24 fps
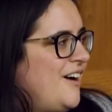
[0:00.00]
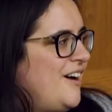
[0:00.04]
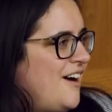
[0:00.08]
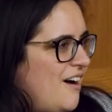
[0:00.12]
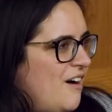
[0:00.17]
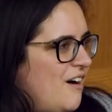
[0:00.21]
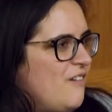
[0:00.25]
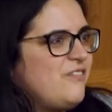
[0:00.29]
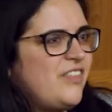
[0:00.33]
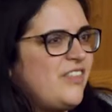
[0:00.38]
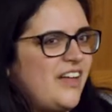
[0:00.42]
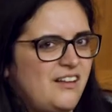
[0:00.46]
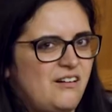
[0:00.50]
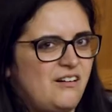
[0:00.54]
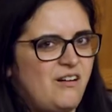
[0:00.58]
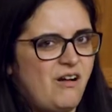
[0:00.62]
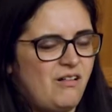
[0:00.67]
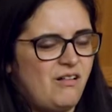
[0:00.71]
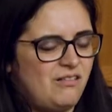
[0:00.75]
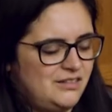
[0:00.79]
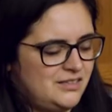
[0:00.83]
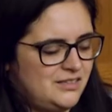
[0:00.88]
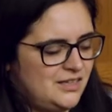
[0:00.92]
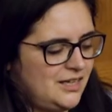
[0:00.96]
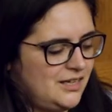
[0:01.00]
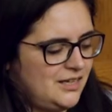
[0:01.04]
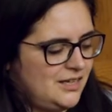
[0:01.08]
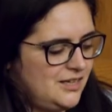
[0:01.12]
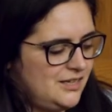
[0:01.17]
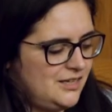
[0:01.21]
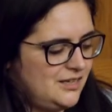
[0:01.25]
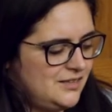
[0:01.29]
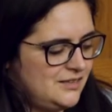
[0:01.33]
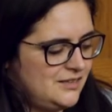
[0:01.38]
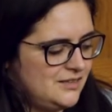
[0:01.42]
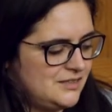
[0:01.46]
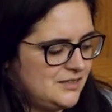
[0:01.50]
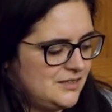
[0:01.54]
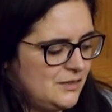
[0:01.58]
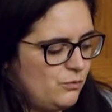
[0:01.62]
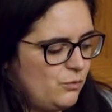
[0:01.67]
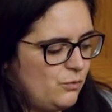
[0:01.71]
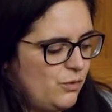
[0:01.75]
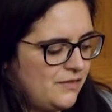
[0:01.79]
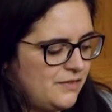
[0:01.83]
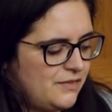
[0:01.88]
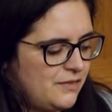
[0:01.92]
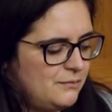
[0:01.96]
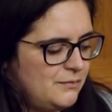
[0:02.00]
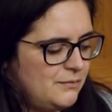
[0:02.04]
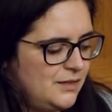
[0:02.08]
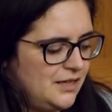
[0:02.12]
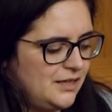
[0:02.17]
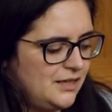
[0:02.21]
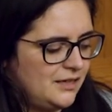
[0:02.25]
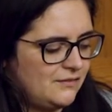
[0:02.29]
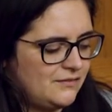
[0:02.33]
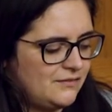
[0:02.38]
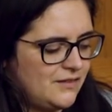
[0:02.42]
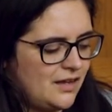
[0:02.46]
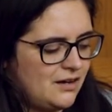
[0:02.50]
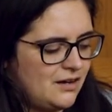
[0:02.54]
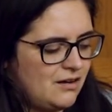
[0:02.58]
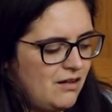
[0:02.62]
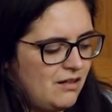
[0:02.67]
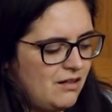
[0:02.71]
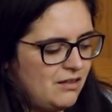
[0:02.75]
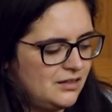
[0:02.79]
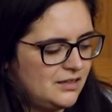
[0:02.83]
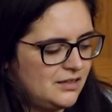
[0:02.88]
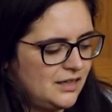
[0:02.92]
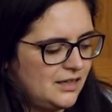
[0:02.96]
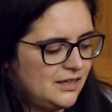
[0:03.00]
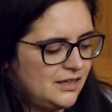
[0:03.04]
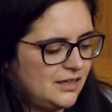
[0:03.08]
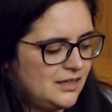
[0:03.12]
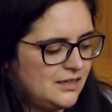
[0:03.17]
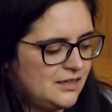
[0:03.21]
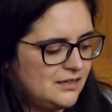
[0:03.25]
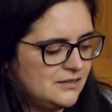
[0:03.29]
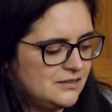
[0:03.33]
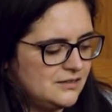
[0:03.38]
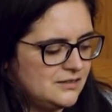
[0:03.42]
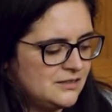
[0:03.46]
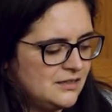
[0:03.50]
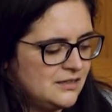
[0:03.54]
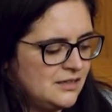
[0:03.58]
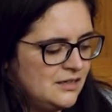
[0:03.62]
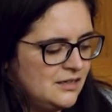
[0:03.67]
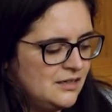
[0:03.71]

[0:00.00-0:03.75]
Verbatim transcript: of that holiday is and what the meaning of that holiday is.